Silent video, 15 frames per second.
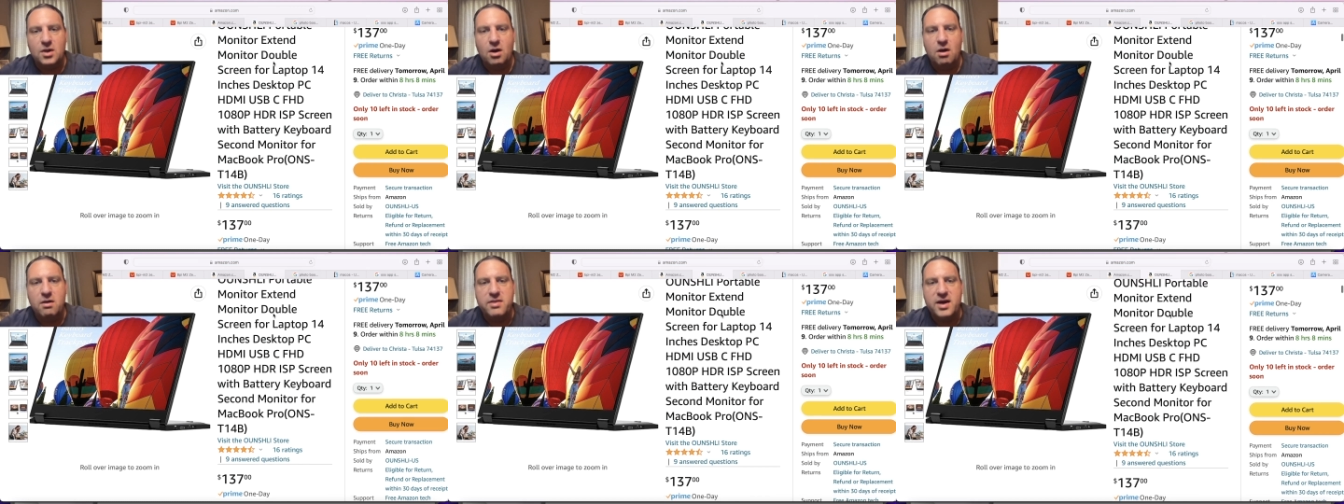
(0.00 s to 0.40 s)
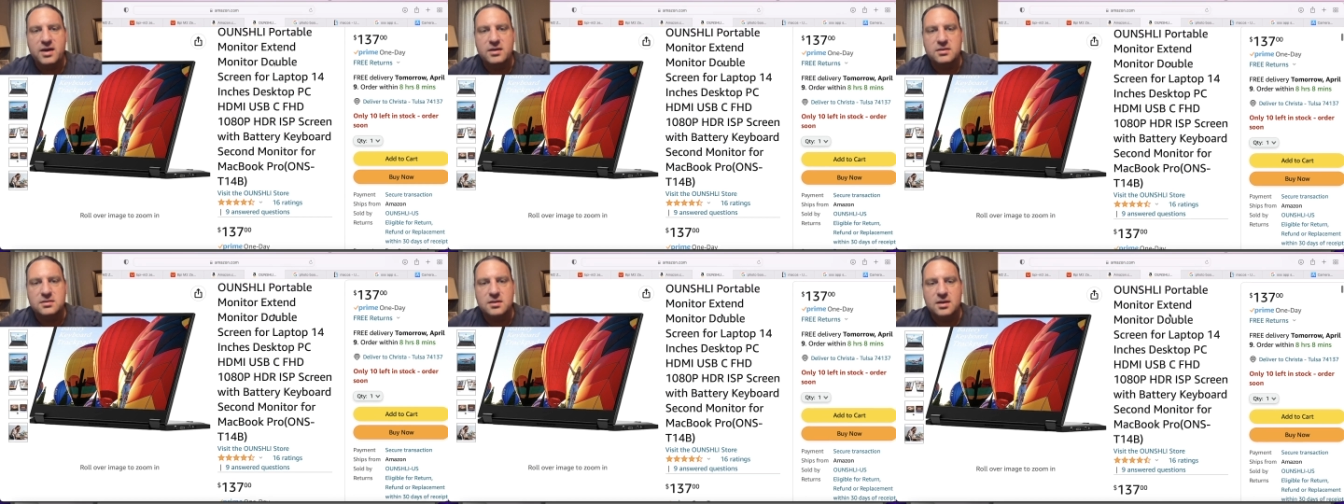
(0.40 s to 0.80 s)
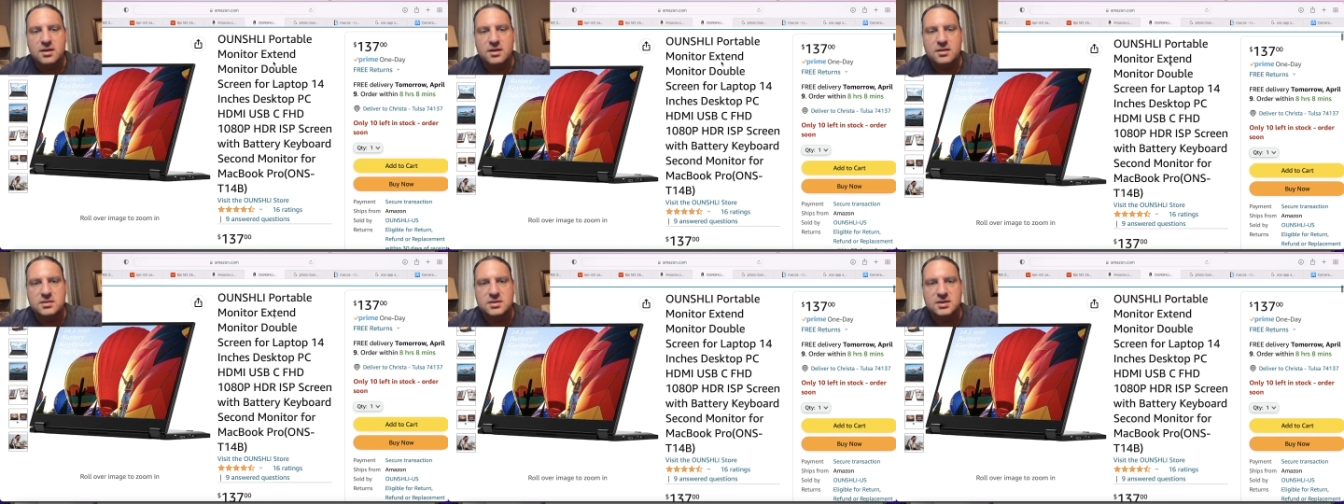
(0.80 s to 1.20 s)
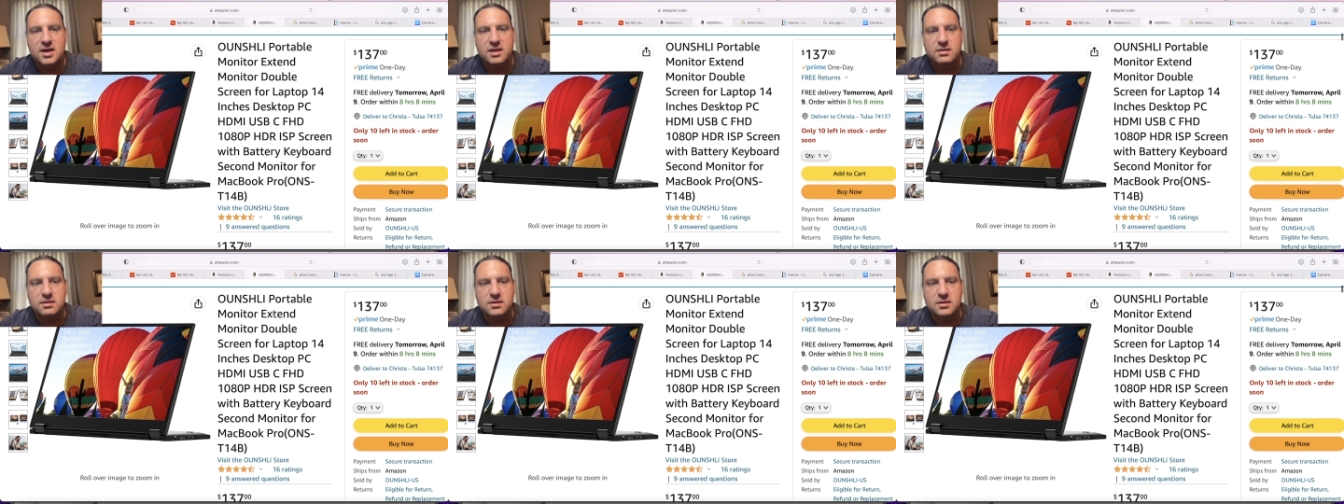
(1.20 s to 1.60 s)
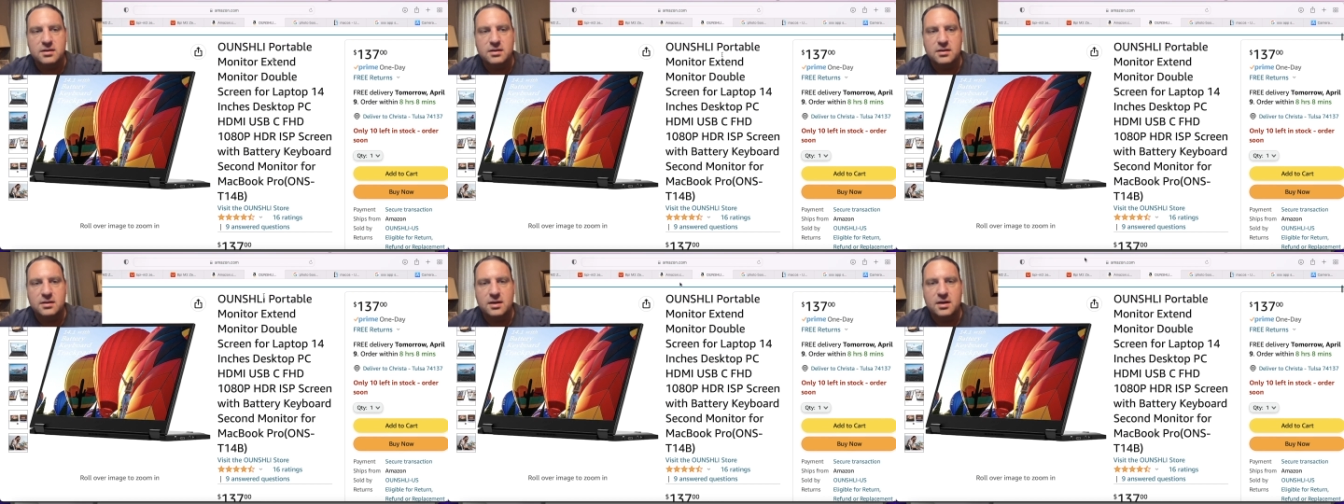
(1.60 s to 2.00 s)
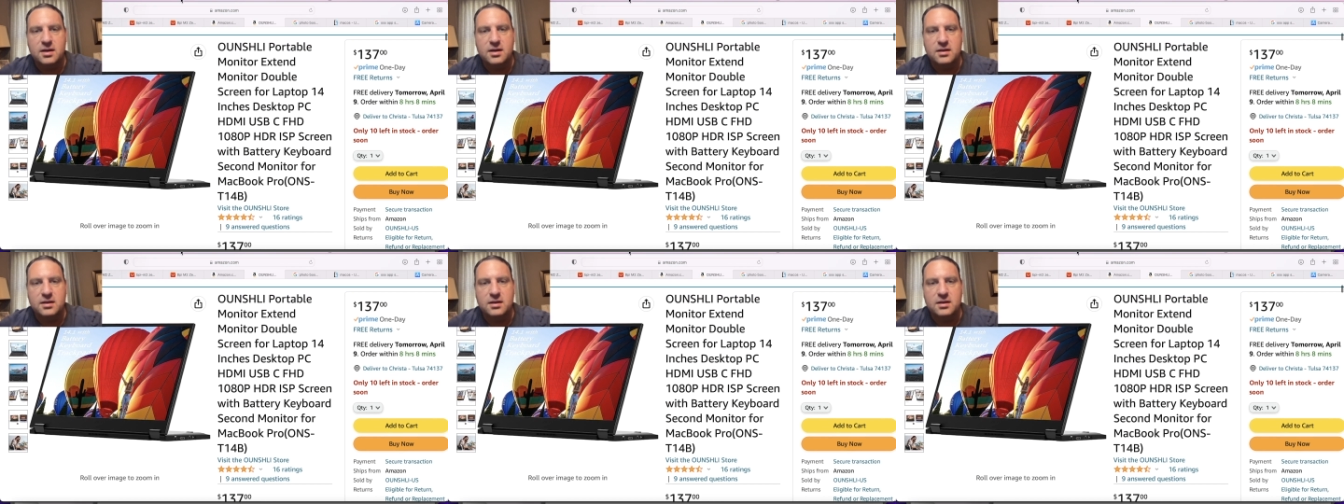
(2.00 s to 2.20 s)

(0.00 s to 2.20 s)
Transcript: all that uh, together uh,